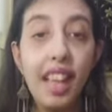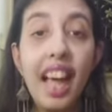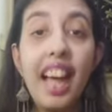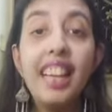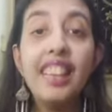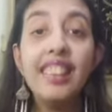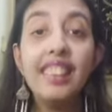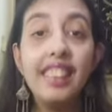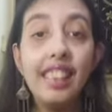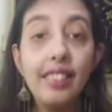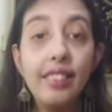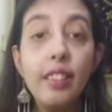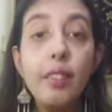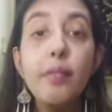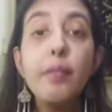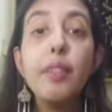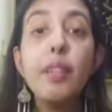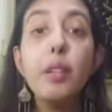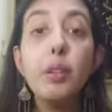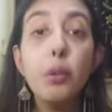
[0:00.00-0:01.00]
as there will
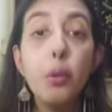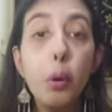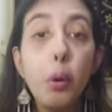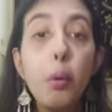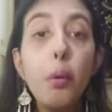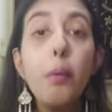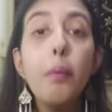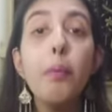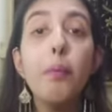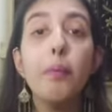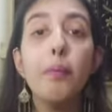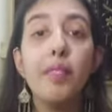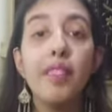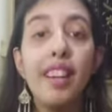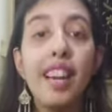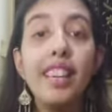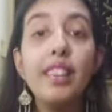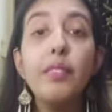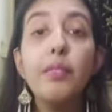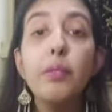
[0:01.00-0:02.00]
be no
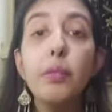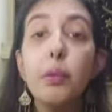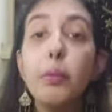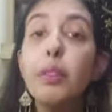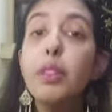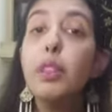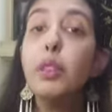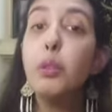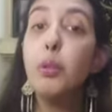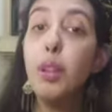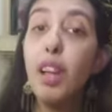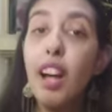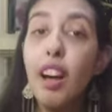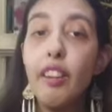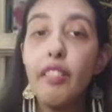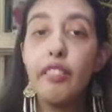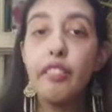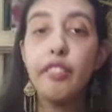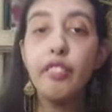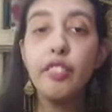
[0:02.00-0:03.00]
right moment to
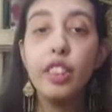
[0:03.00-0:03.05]
laugh.